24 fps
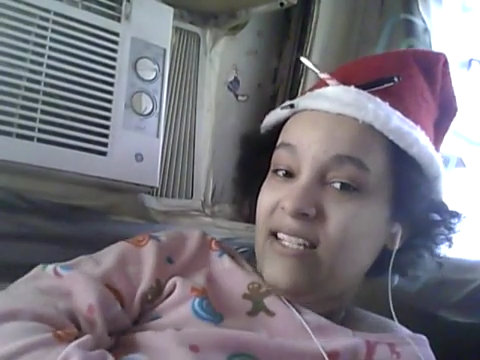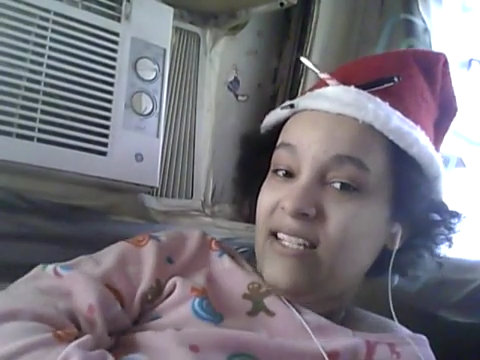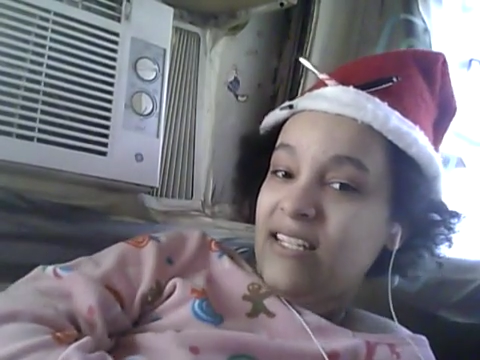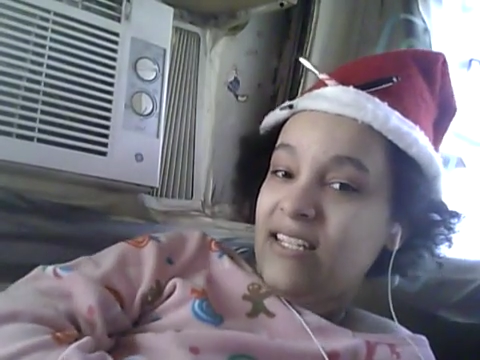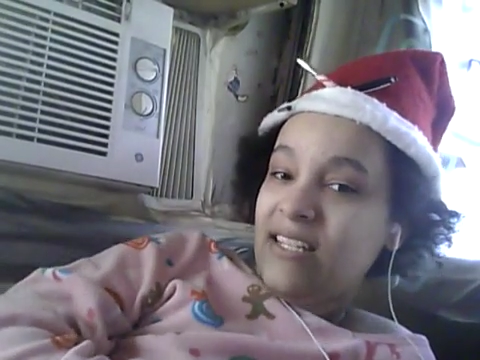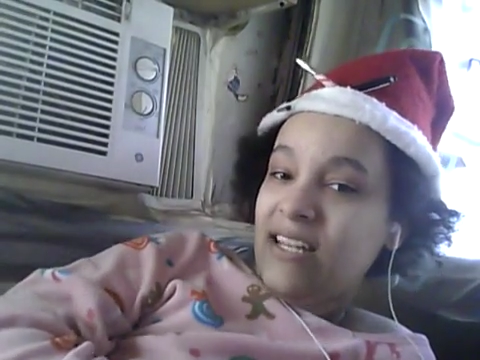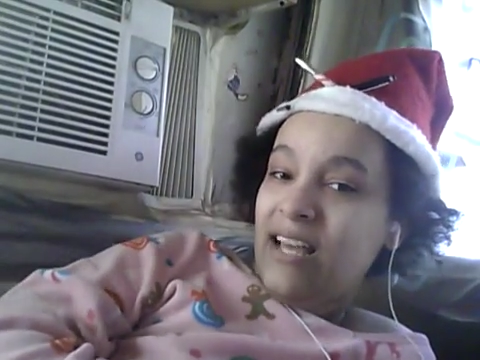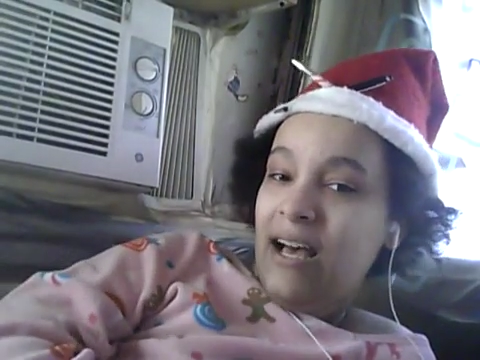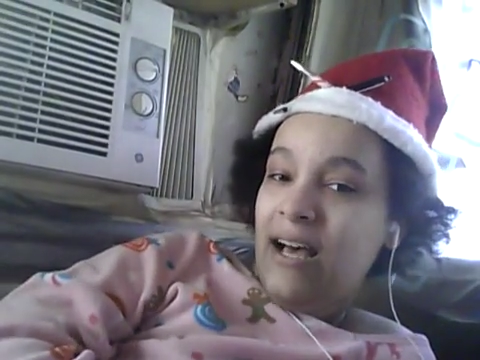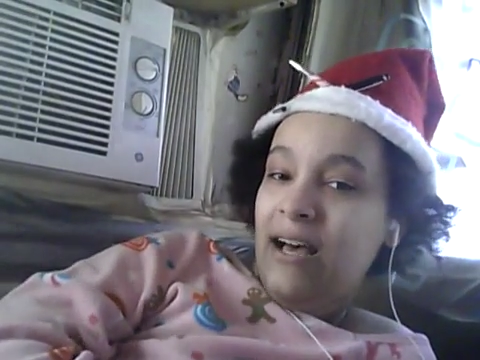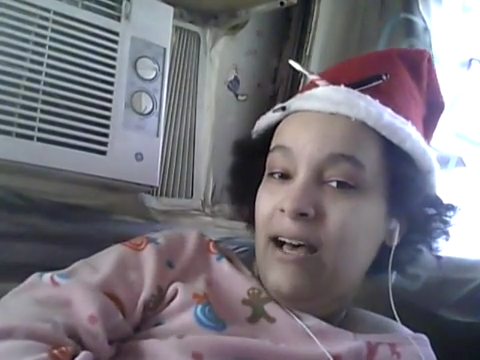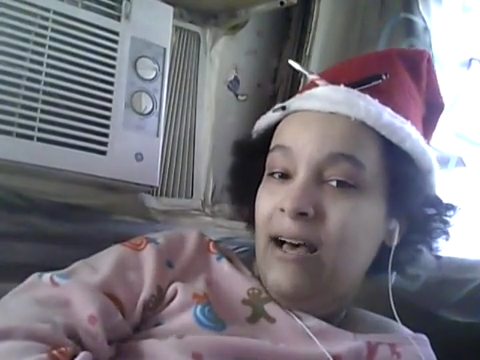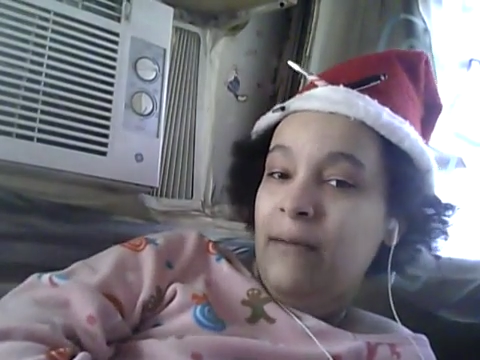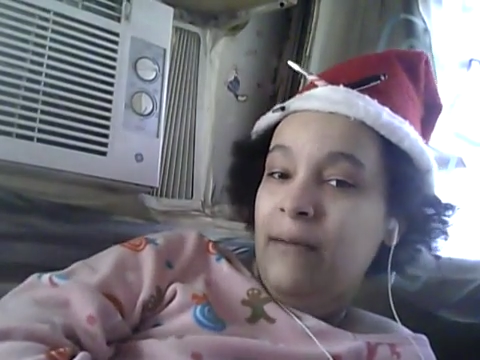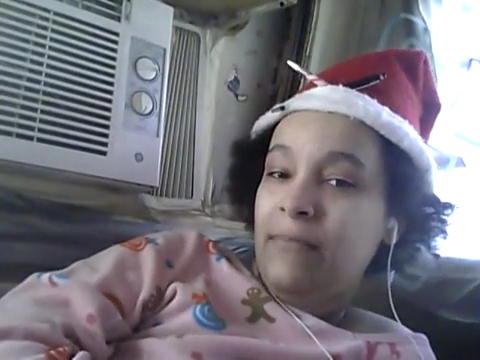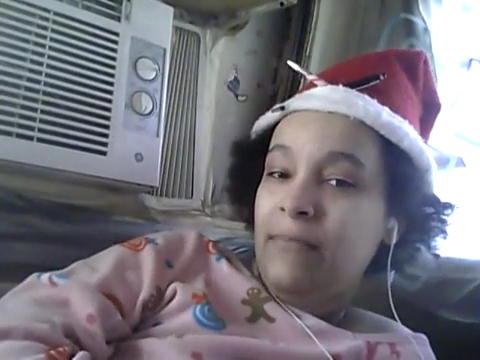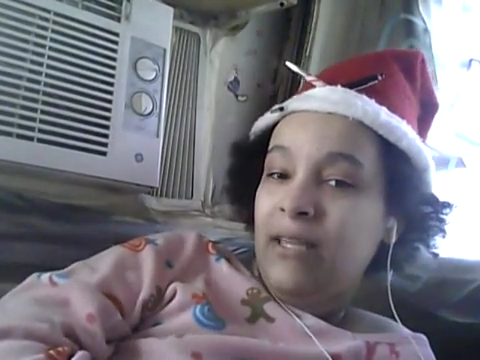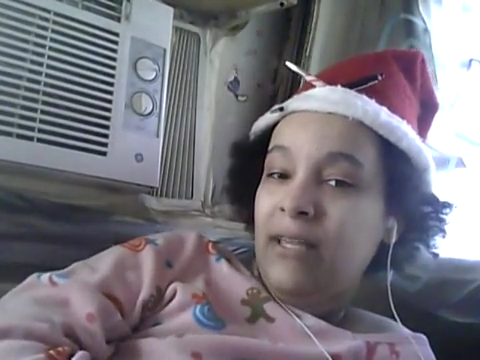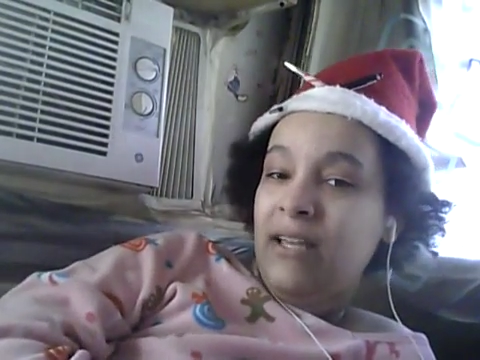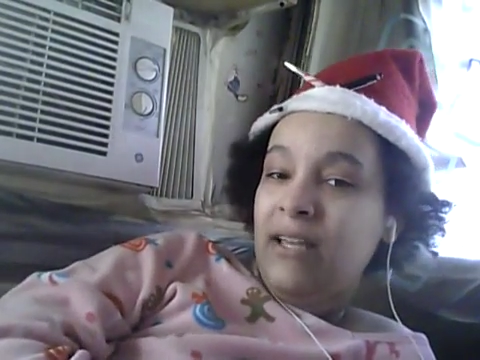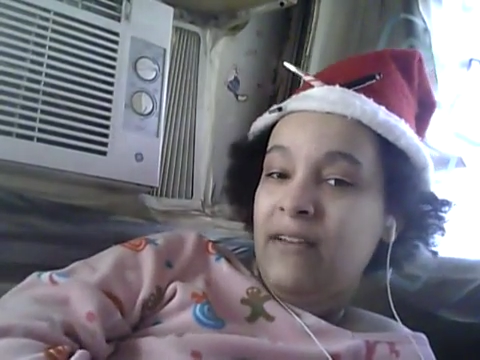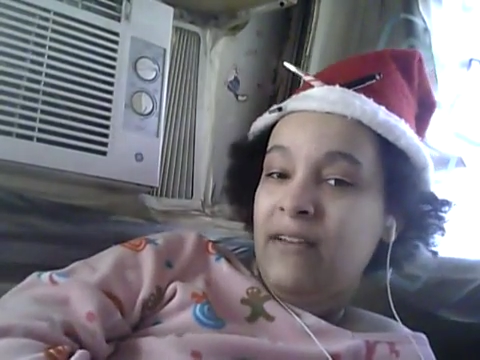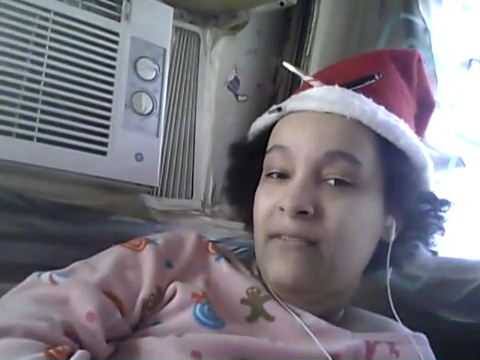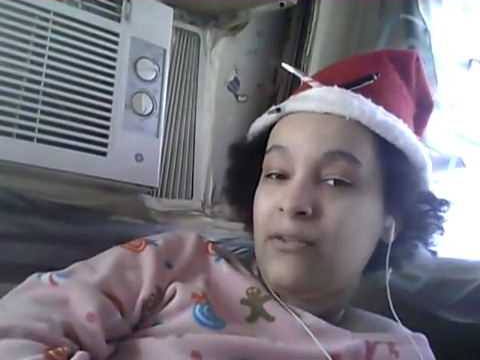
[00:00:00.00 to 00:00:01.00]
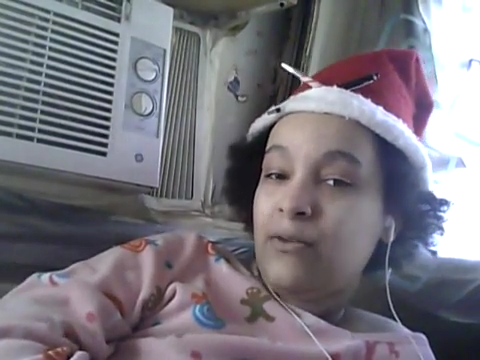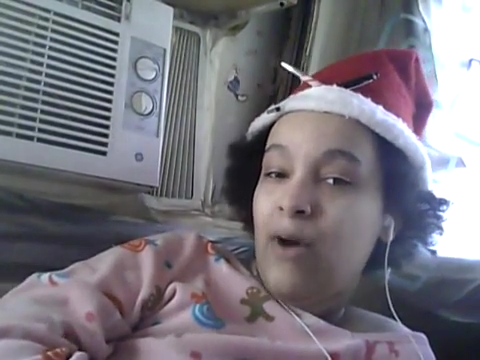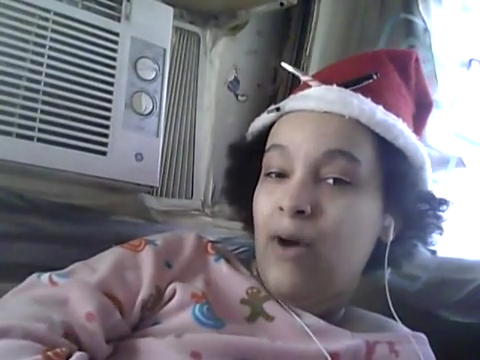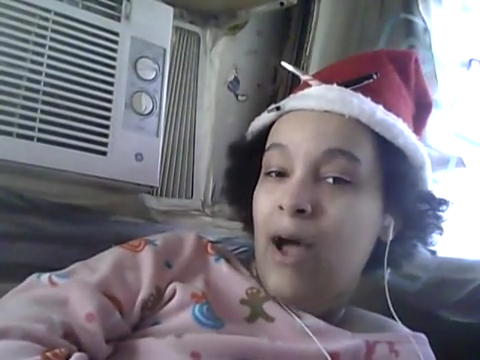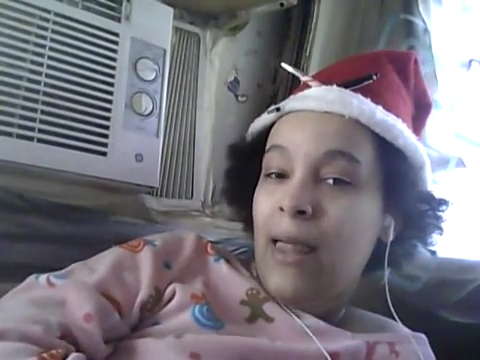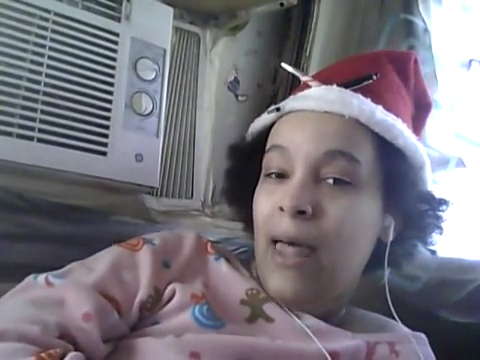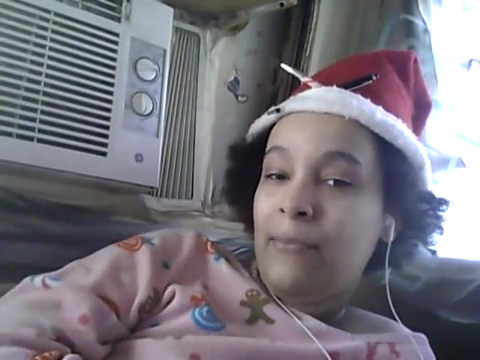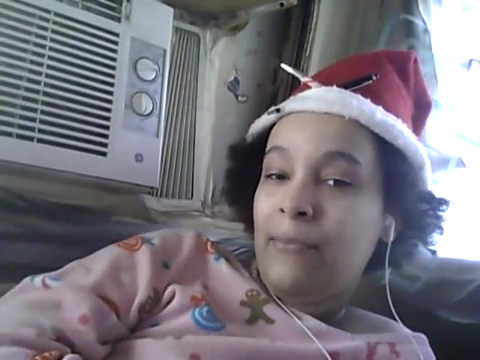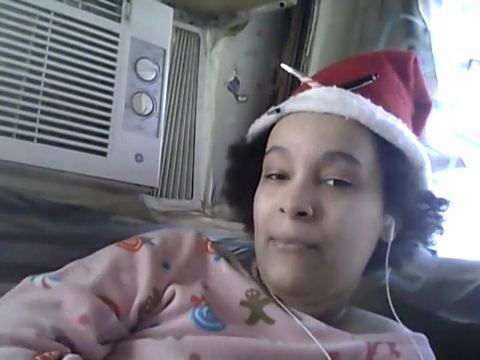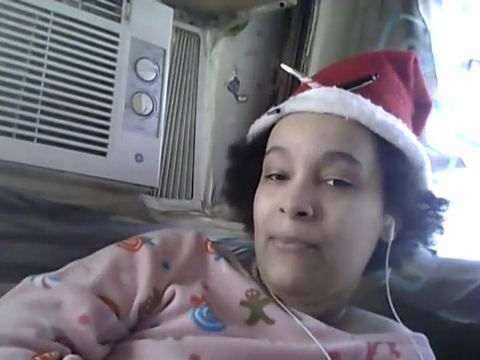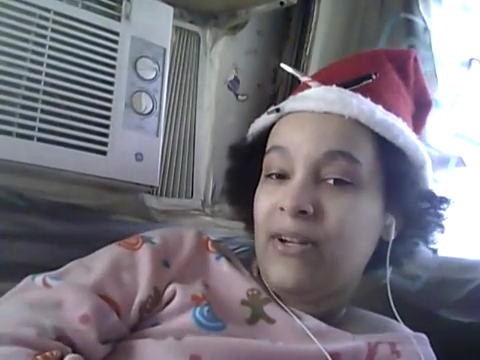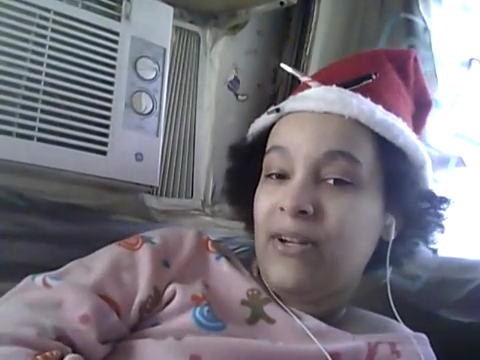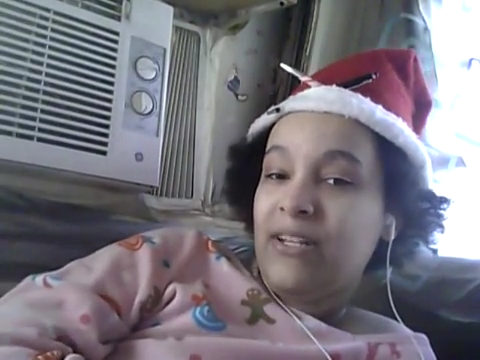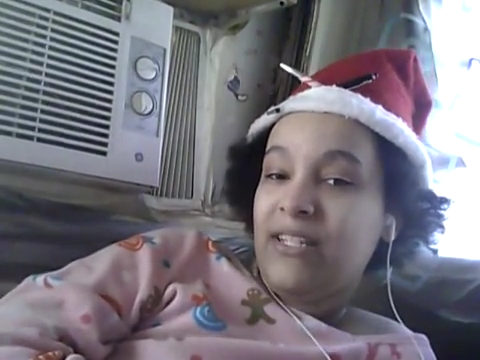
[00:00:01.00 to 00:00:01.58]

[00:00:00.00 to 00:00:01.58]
and I believe Twilight